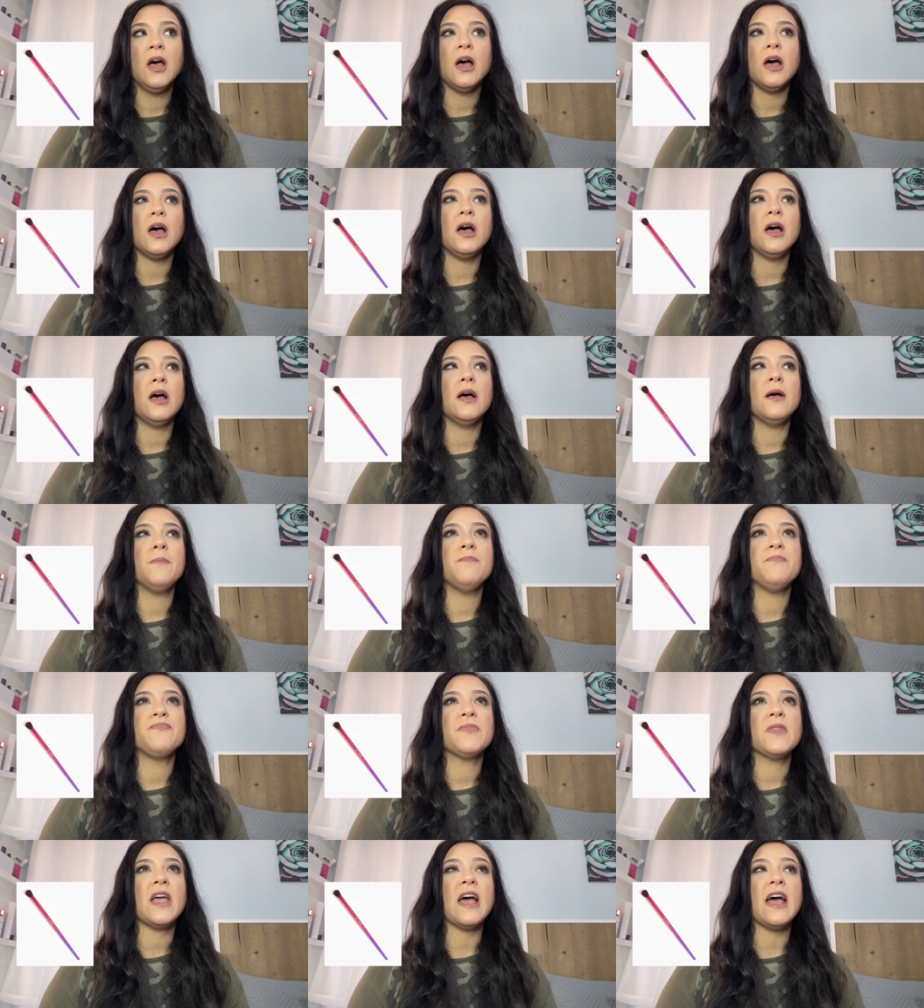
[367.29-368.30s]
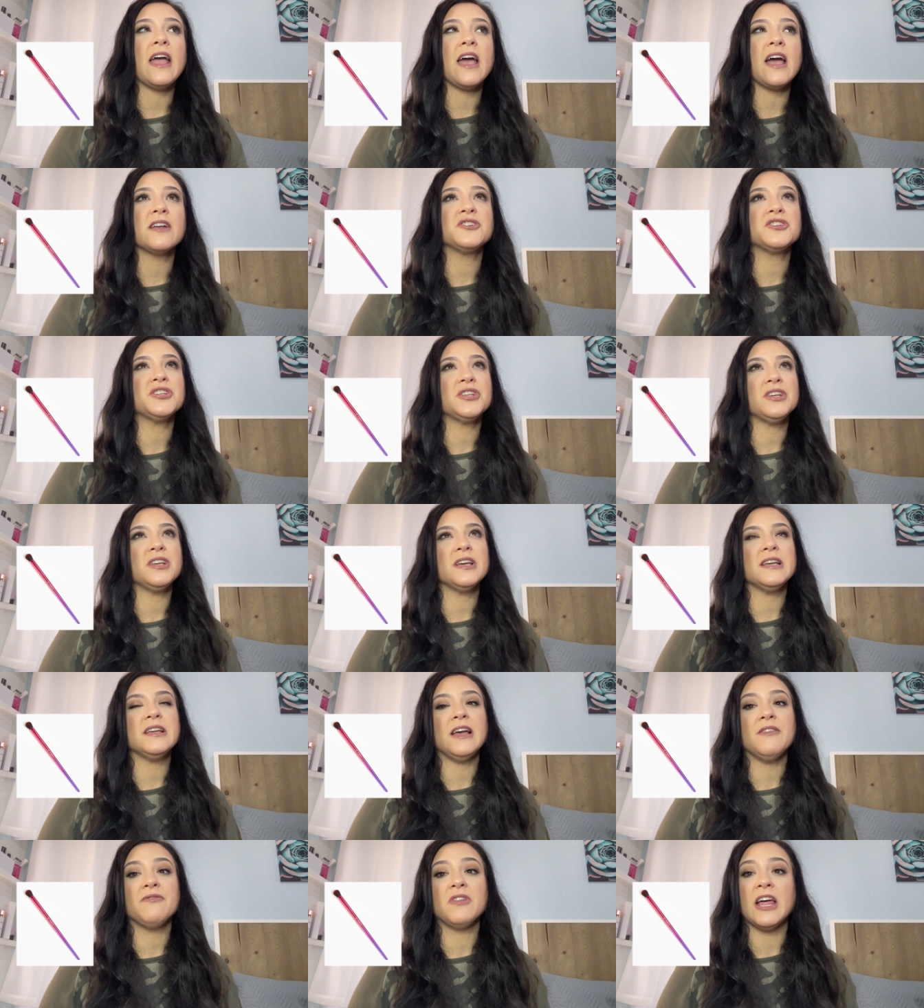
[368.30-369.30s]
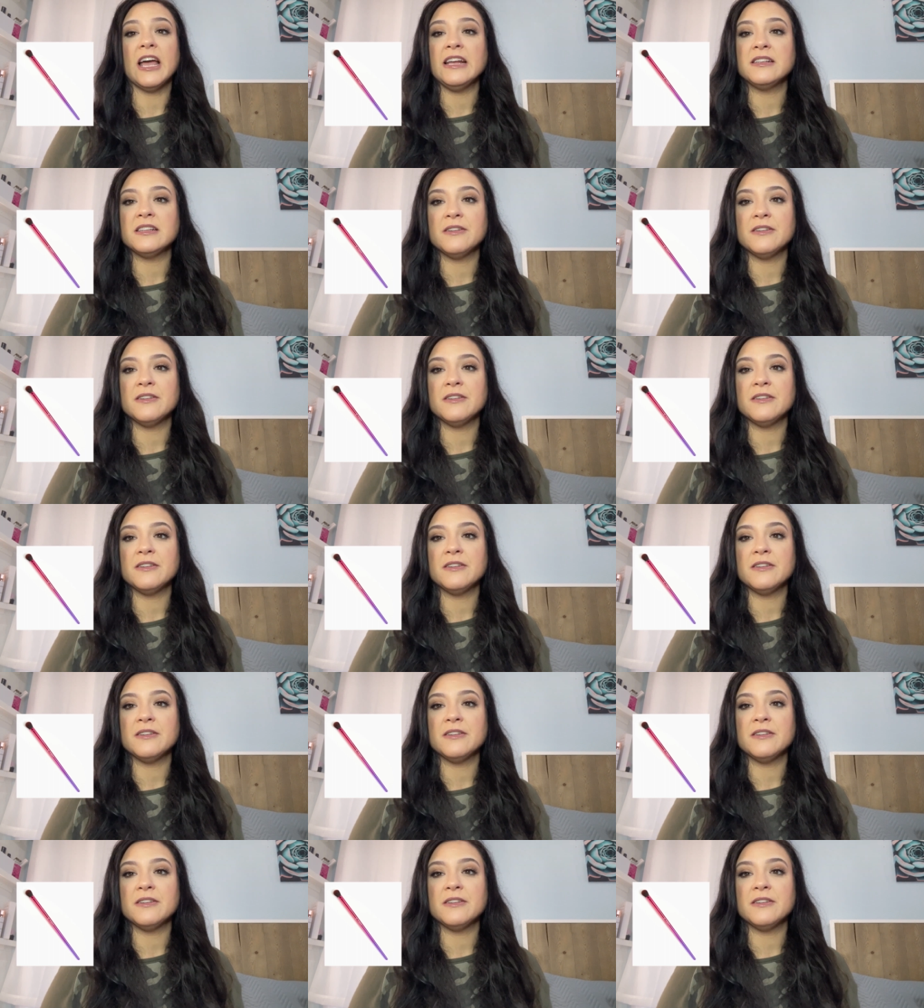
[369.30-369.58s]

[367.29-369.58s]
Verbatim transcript: Um, I actually, I have liked